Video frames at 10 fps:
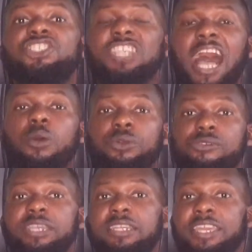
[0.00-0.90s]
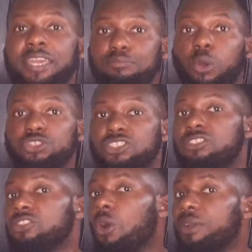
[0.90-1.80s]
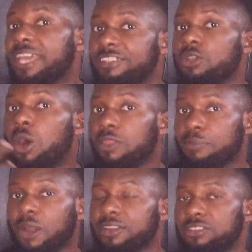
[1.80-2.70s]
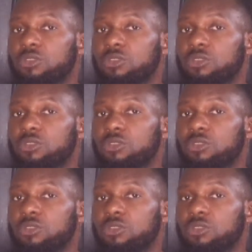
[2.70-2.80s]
showering emotions on his other partner.